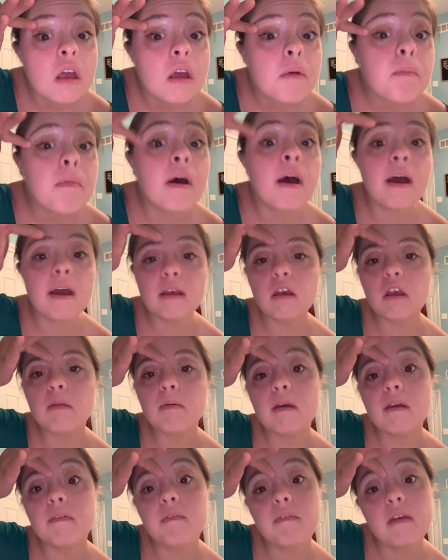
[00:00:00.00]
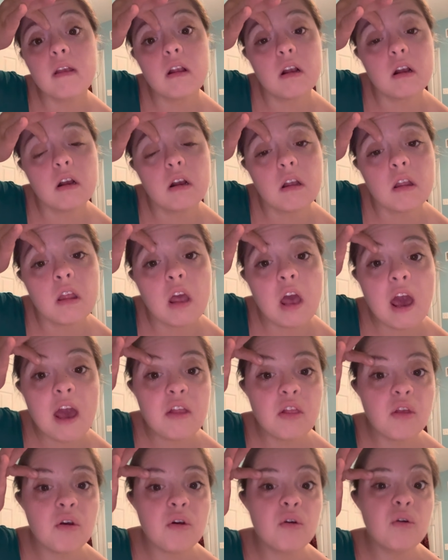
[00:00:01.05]
But I use my fingers. I
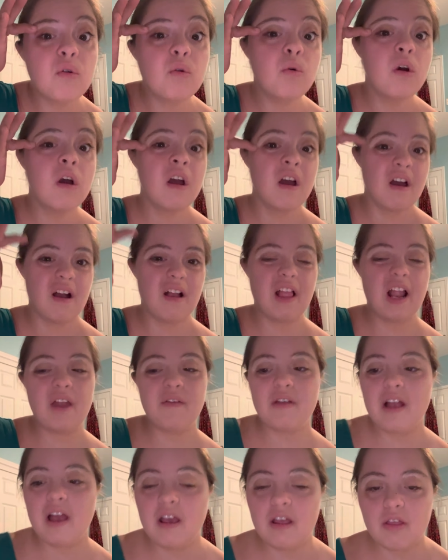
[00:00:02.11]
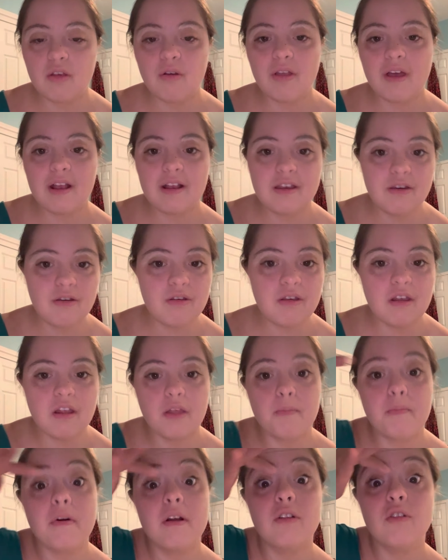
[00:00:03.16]
know a lot of you guys don't like using
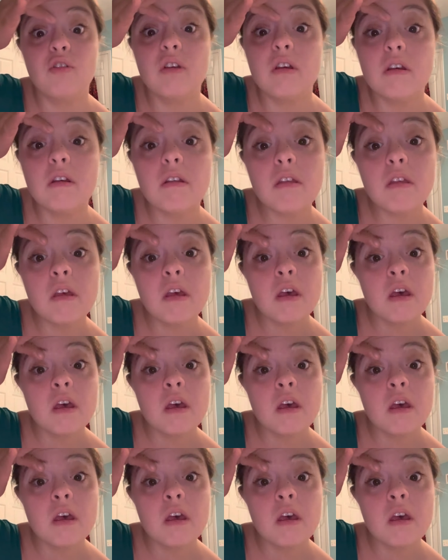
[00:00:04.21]
sponges.